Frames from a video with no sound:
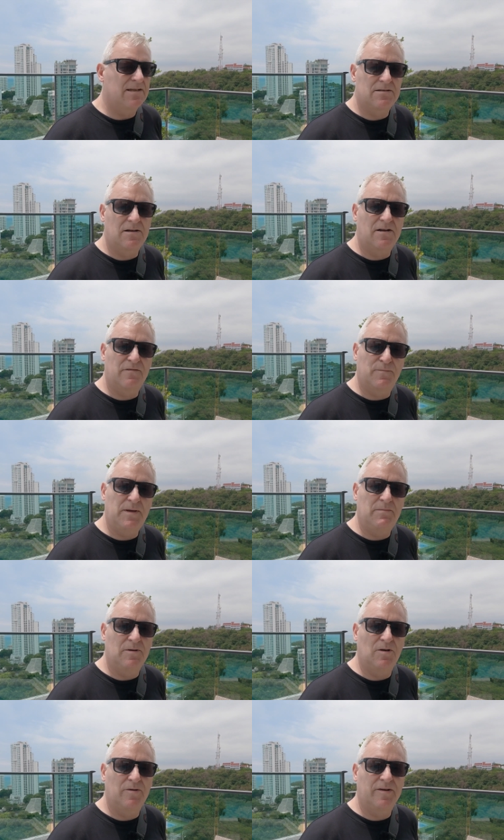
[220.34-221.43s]
a lot of
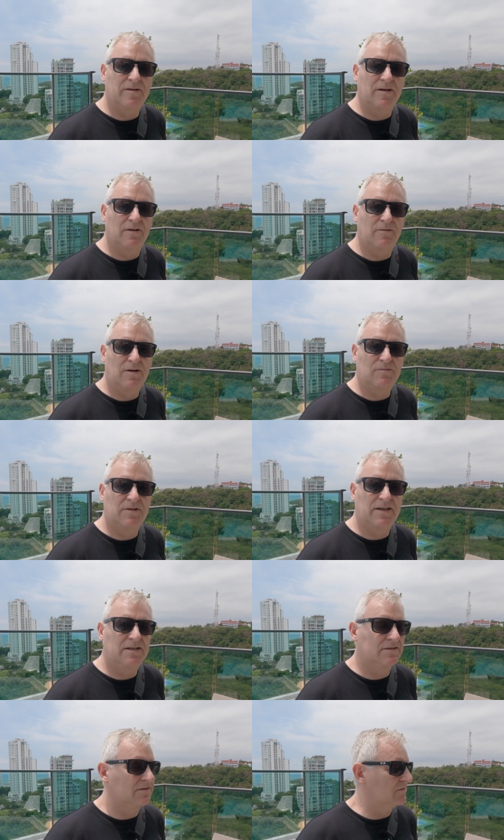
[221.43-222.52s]
people going around
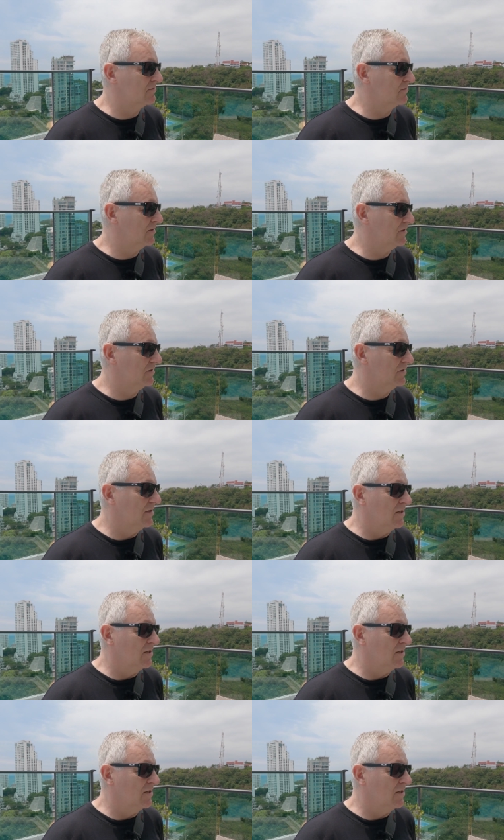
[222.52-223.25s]
there, so